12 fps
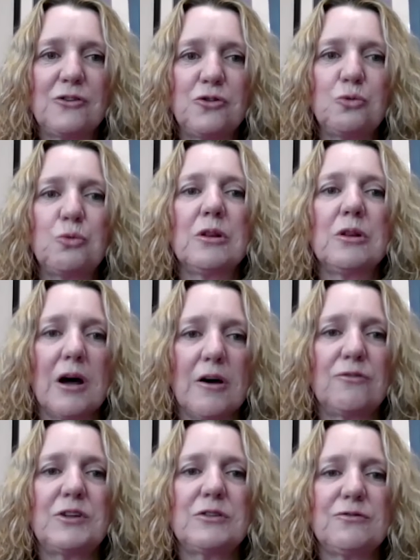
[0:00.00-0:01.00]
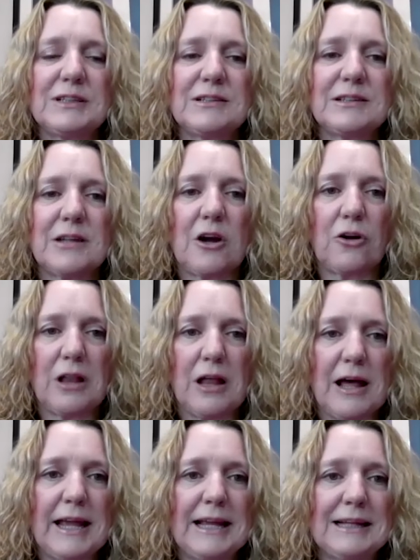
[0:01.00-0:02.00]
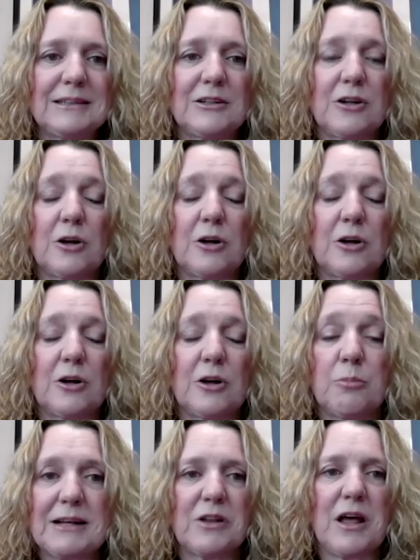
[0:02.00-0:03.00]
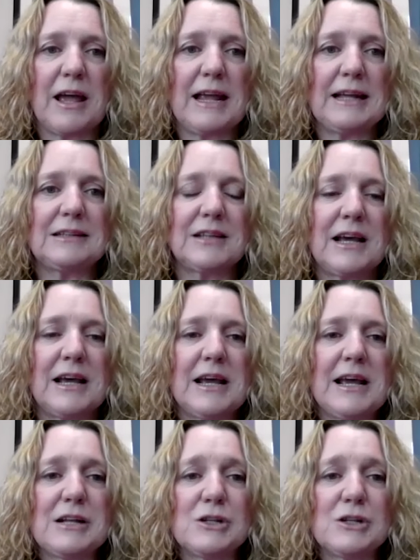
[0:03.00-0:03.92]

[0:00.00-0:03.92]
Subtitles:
I do love to visit our clients, our prospective clients,